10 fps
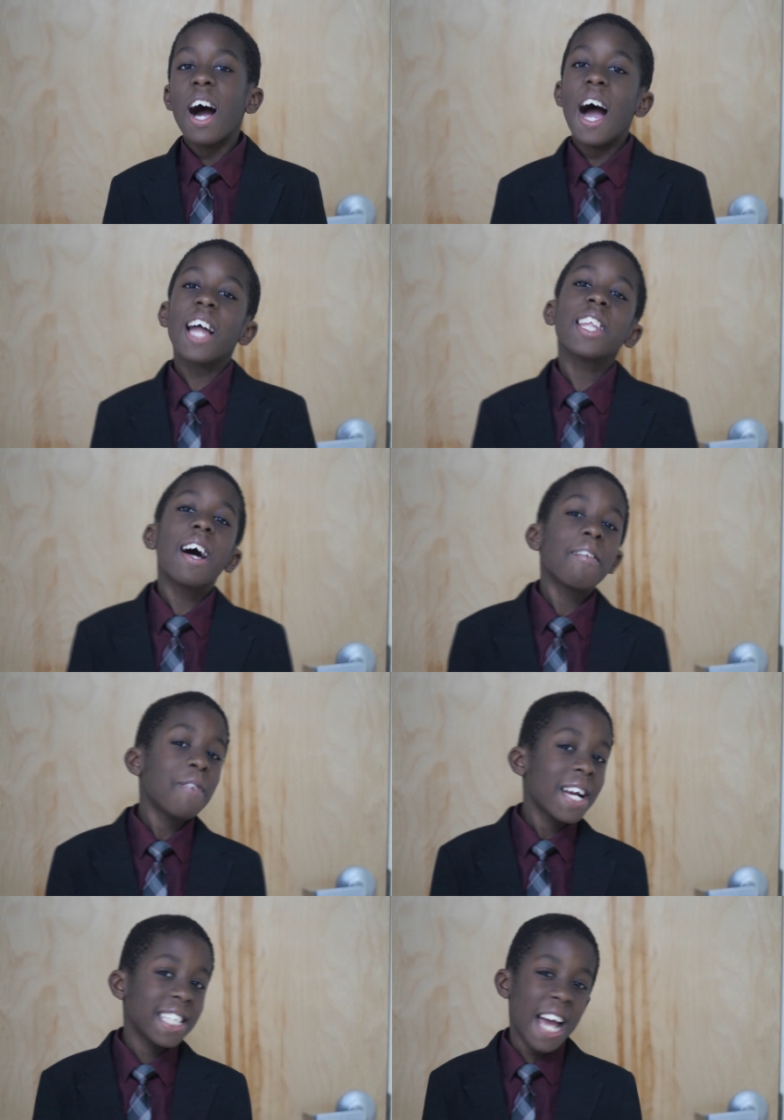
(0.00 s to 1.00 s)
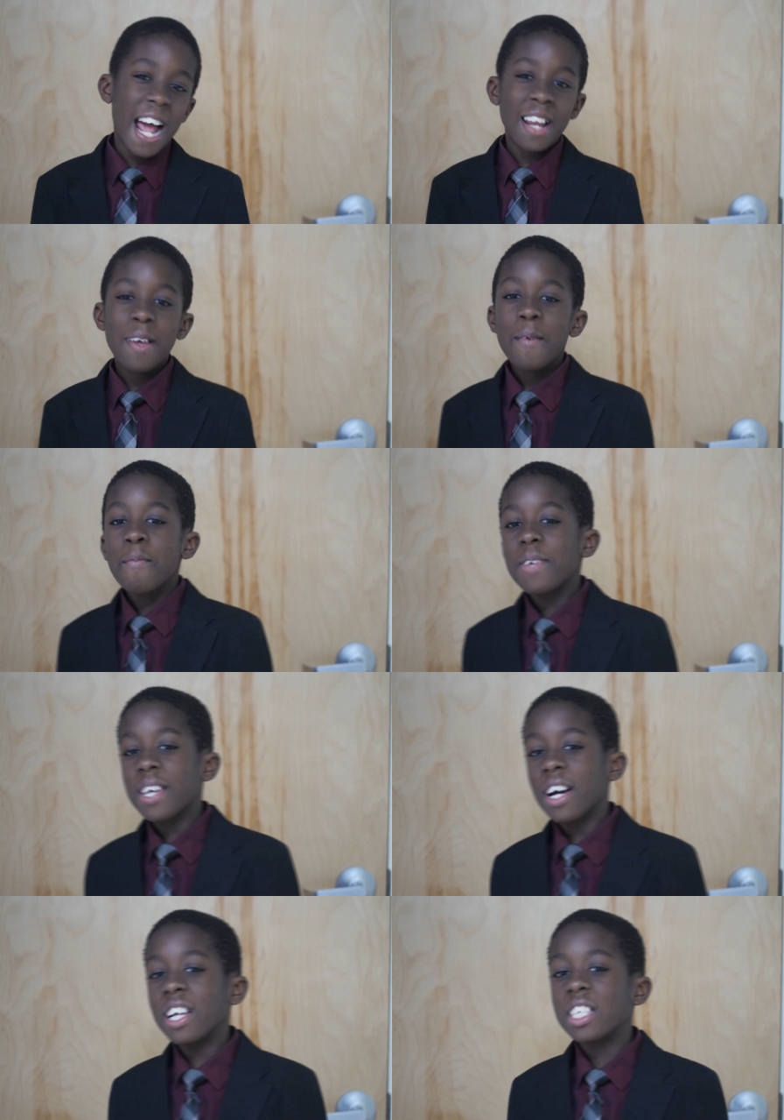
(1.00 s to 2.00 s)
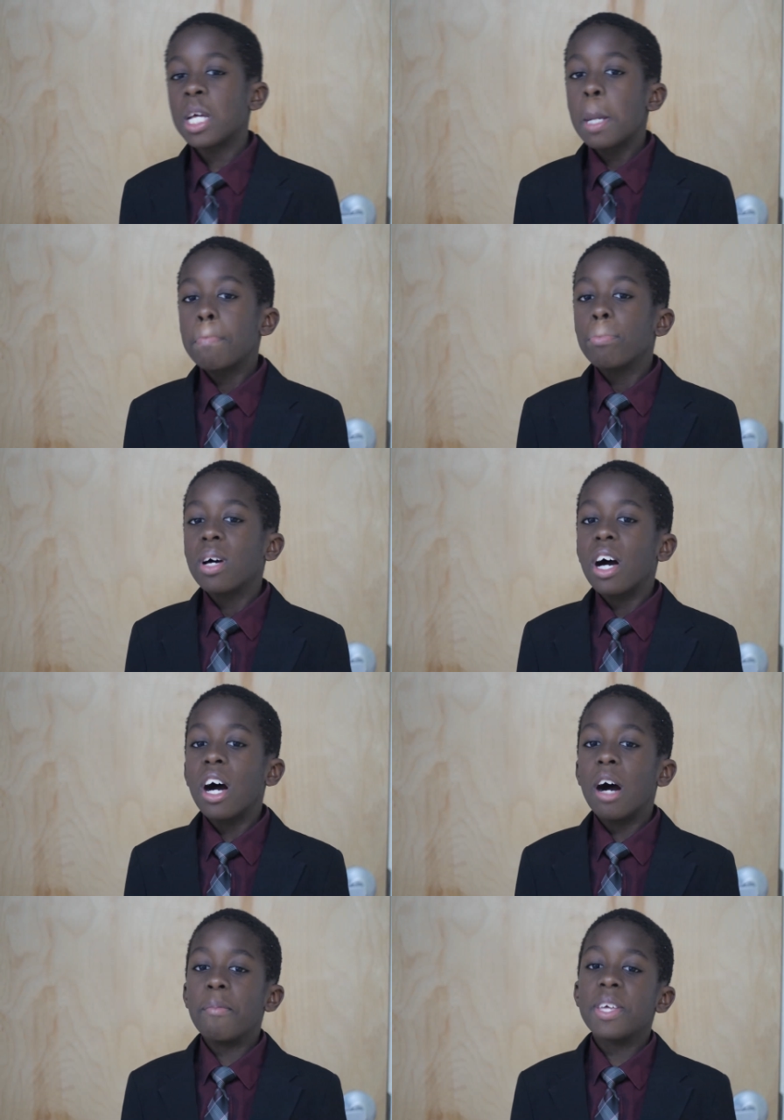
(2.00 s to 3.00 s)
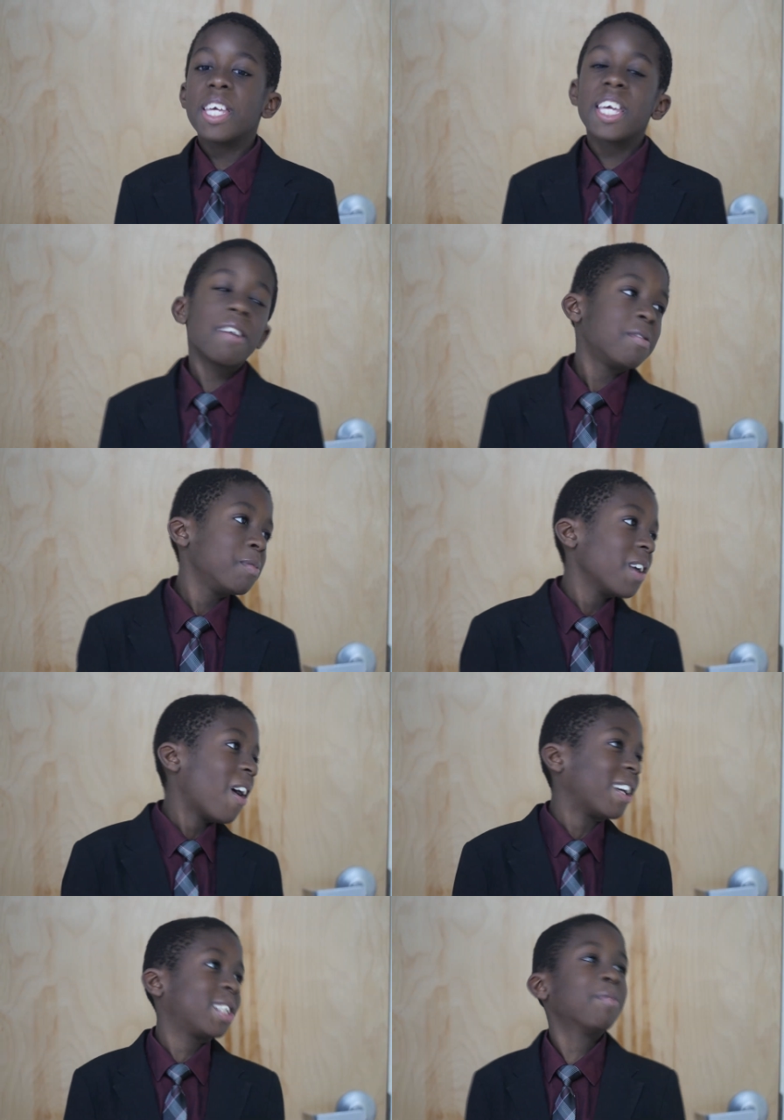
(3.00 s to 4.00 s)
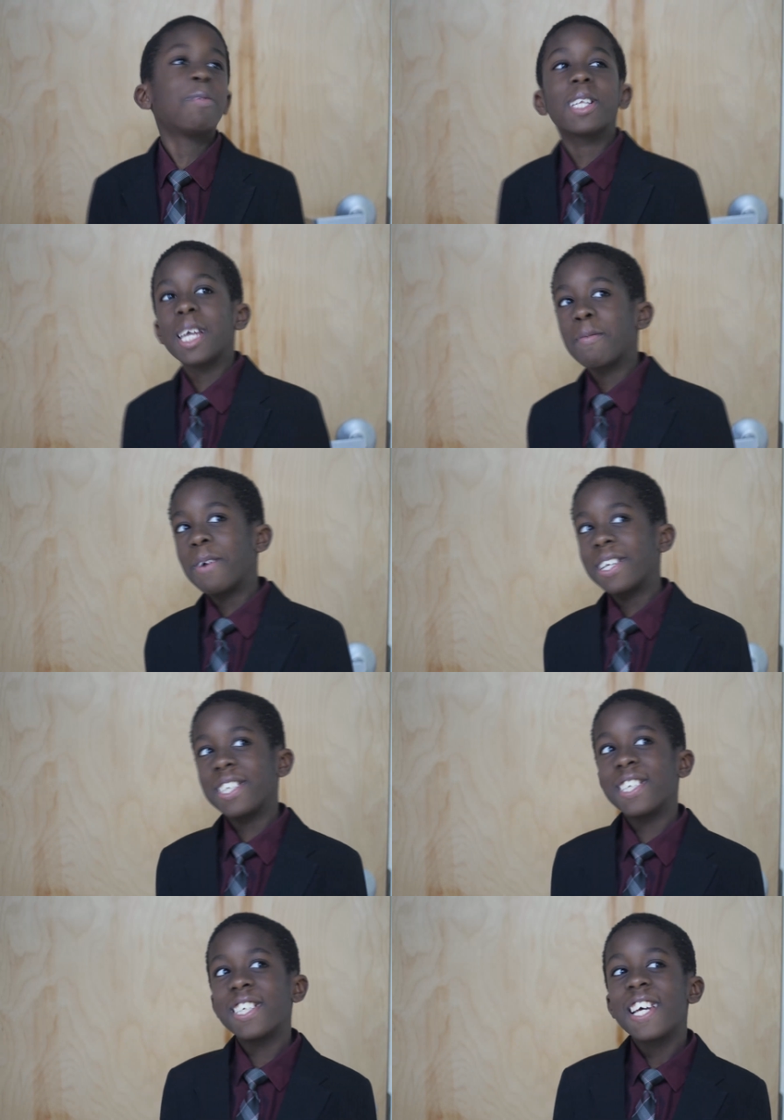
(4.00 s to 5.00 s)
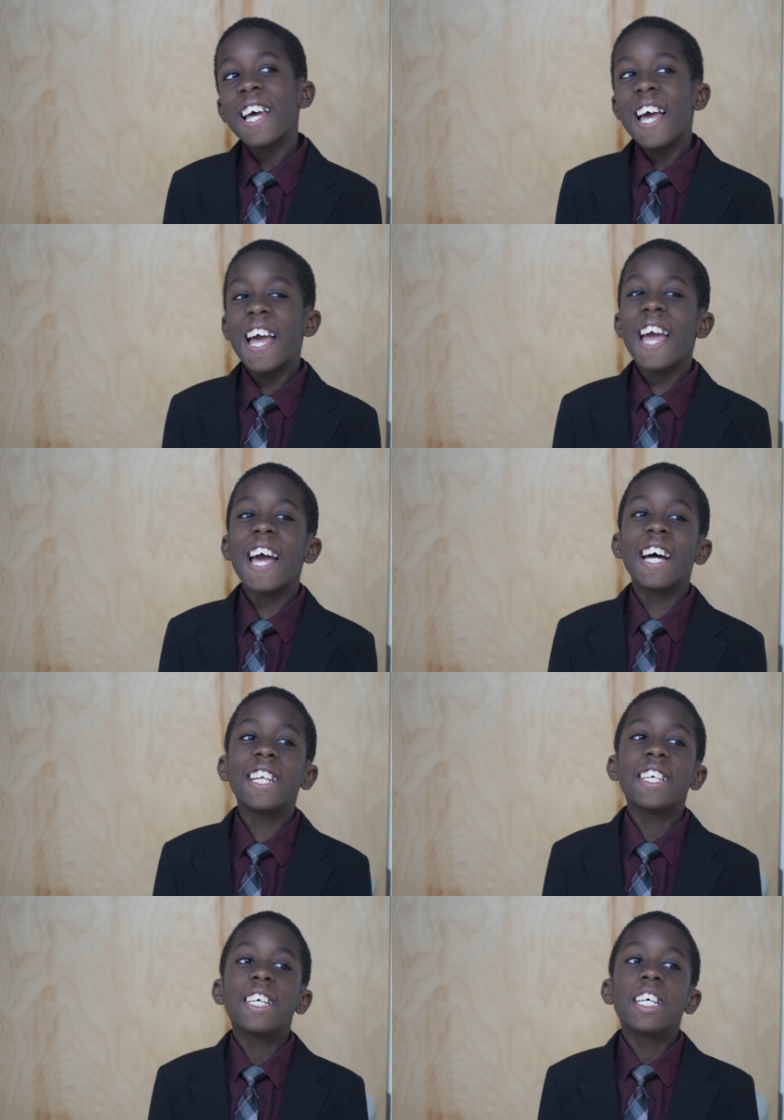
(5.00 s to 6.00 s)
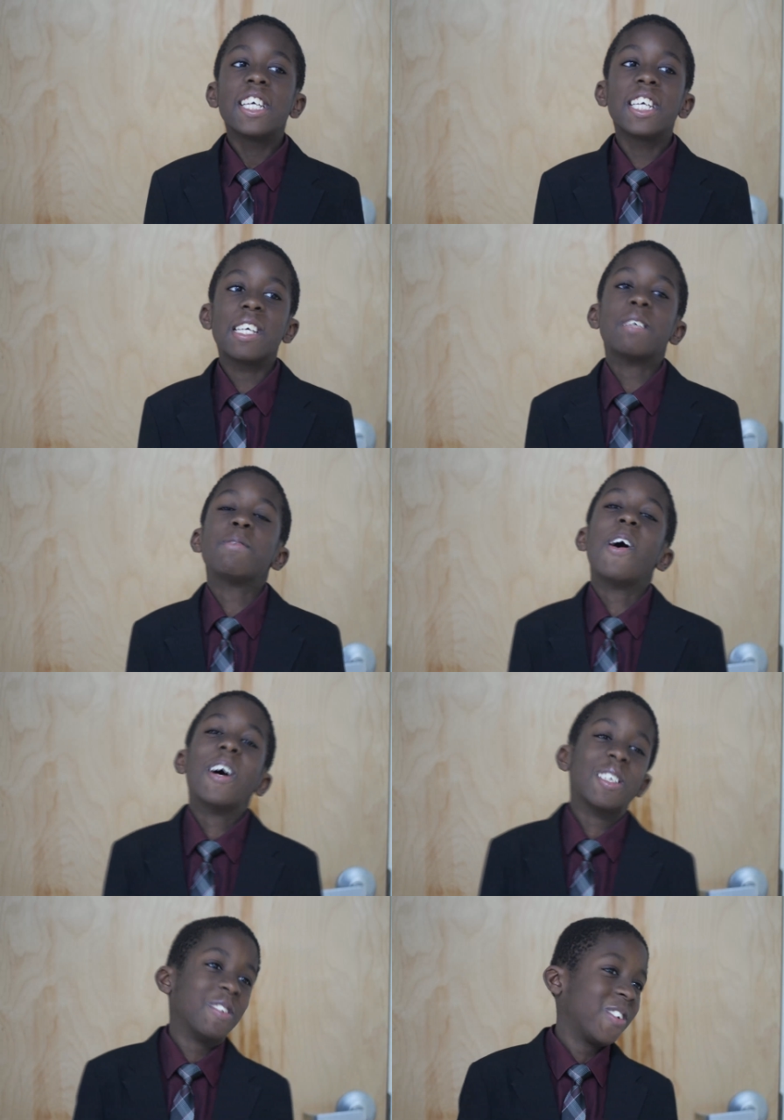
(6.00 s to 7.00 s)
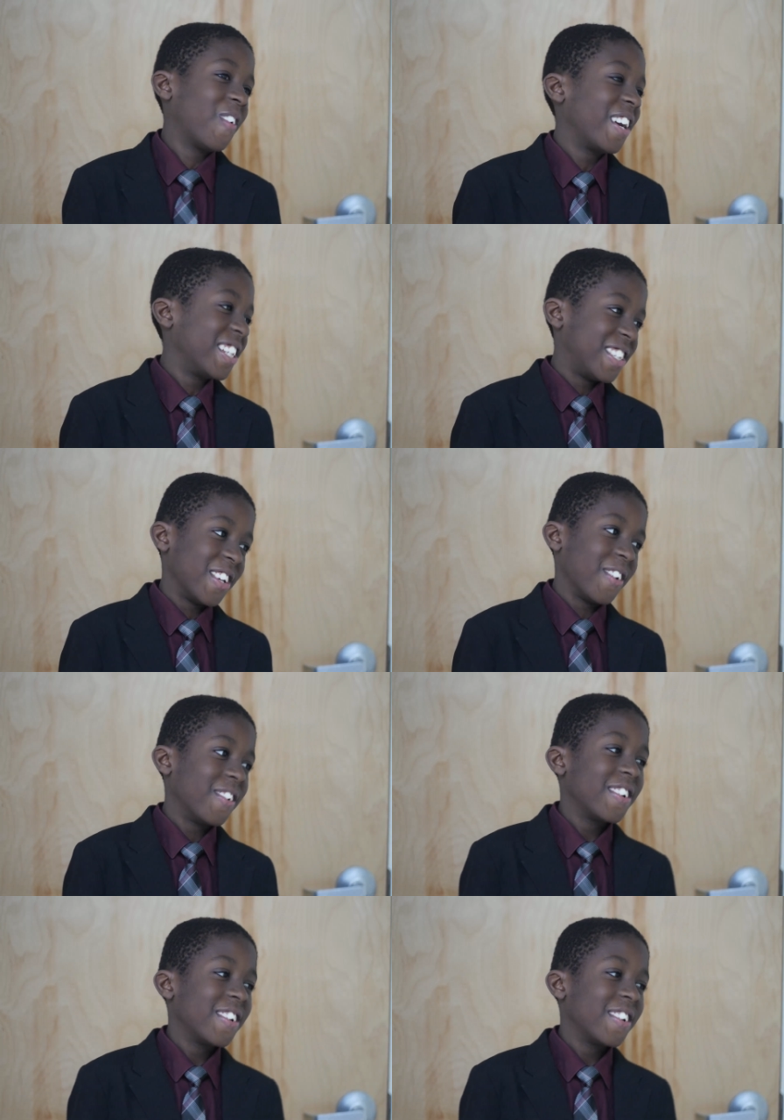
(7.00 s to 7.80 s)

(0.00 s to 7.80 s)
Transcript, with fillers: I love my dad because um, he gives me awesome birthday presents and he gives me awesome toys too.